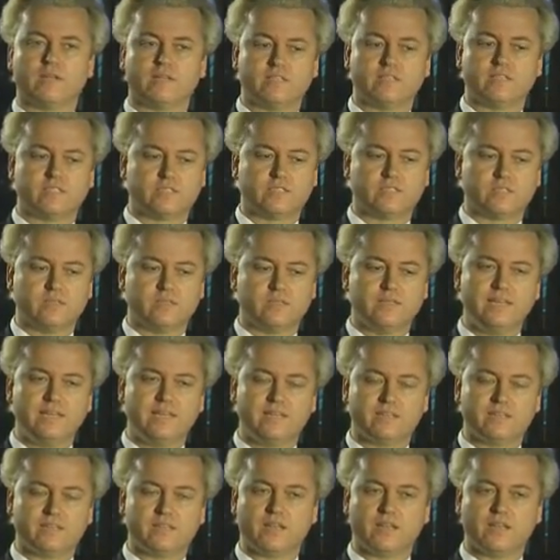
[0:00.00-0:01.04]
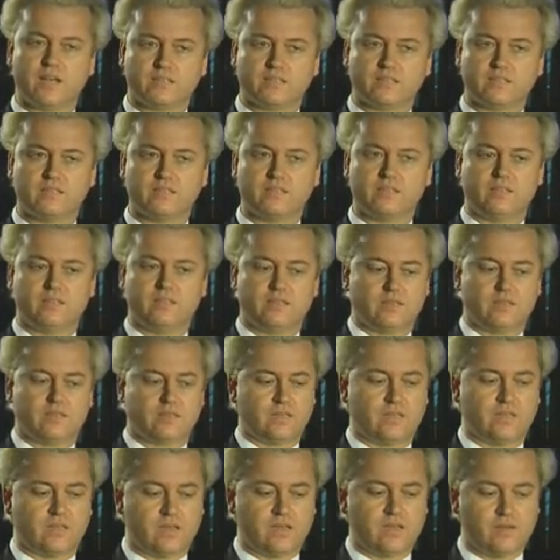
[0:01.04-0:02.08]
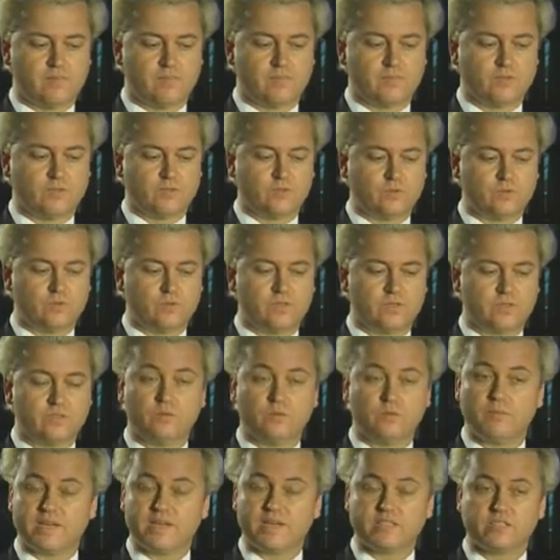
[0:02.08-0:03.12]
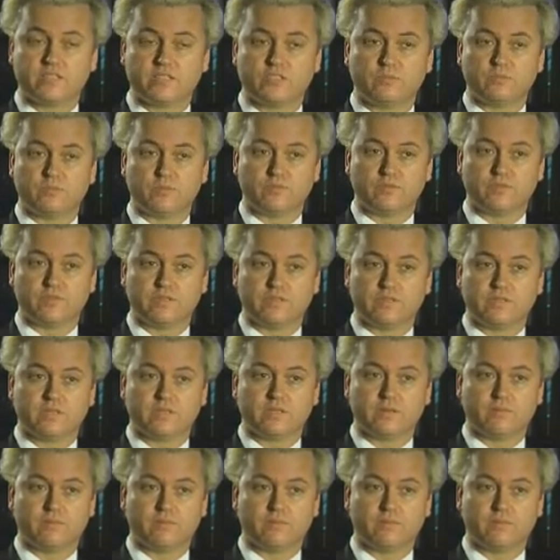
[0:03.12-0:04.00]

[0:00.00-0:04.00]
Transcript: that it's needed a lot to make such a movie.